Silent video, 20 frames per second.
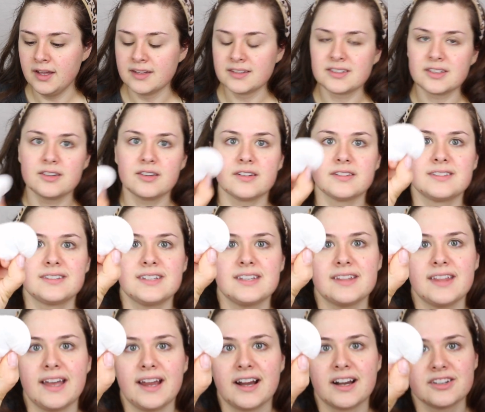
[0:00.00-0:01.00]
So you'll see
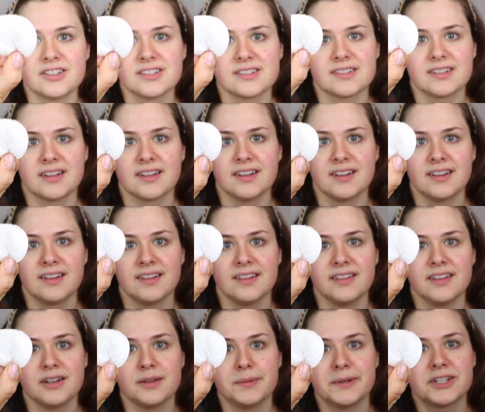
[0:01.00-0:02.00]
there just a
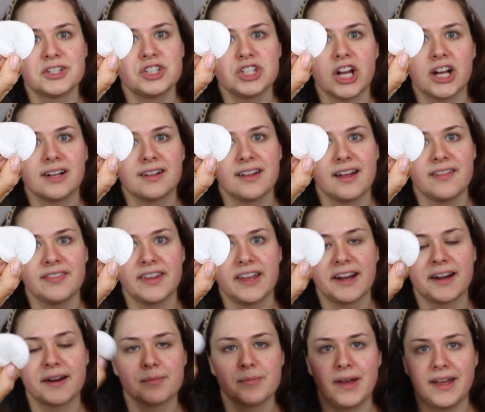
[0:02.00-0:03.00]
little bit of junk on
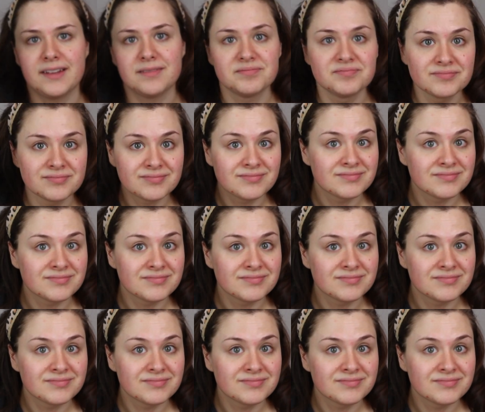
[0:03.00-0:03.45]
there, but